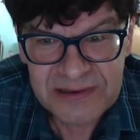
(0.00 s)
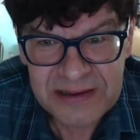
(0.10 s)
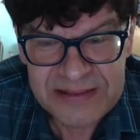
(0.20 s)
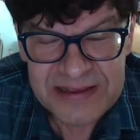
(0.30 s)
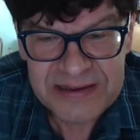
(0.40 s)

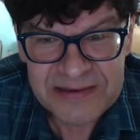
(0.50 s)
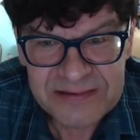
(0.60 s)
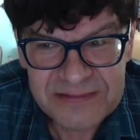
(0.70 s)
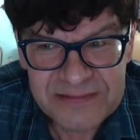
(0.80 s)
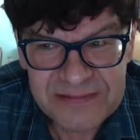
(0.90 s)
I think
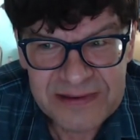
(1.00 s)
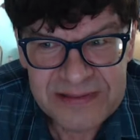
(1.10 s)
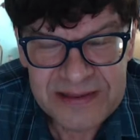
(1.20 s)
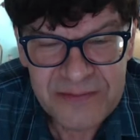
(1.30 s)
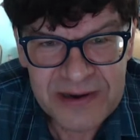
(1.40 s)
I
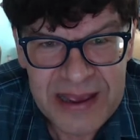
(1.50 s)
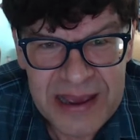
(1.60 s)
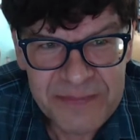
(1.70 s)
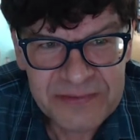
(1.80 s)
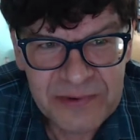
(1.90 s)
think what
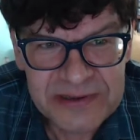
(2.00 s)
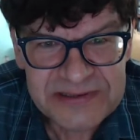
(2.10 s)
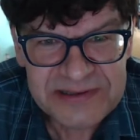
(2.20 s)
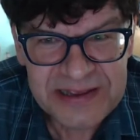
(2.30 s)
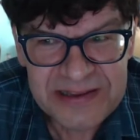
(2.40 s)
happened
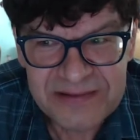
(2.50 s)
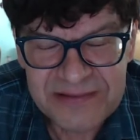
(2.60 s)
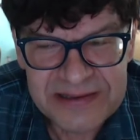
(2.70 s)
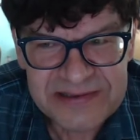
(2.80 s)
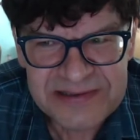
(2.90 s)
was they
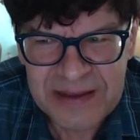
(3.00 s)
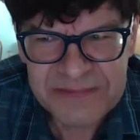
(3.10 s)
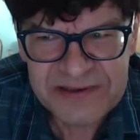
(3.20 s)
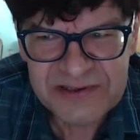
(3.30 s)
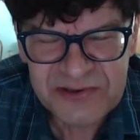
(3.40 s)
they
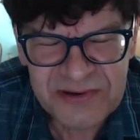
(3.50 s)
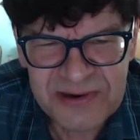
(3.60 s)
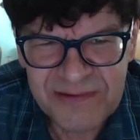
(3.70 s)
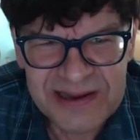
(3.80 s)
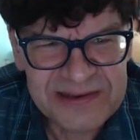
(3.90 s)
stopped
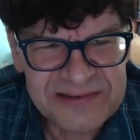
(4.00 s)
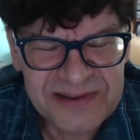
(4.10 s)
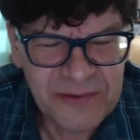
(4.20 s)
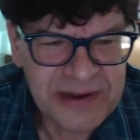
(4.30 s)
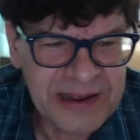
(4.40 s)
insuring rings, so
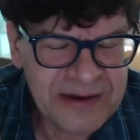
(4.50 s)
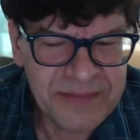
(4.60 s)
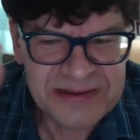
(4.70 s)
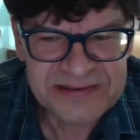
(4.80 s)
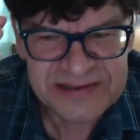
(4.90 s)
they went out of
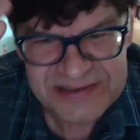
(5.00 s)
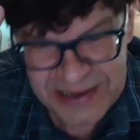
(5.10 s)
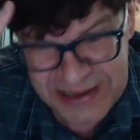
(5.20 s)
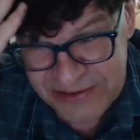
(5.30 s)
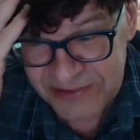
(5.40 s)
business.
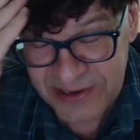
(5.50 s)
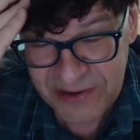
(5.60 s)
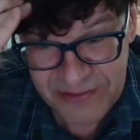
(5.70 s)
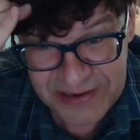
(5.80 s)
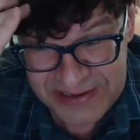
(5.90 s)
I don't
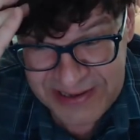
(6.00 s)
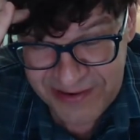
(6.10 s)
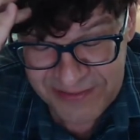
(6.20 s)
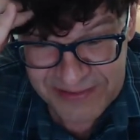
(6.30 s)
know. I can't.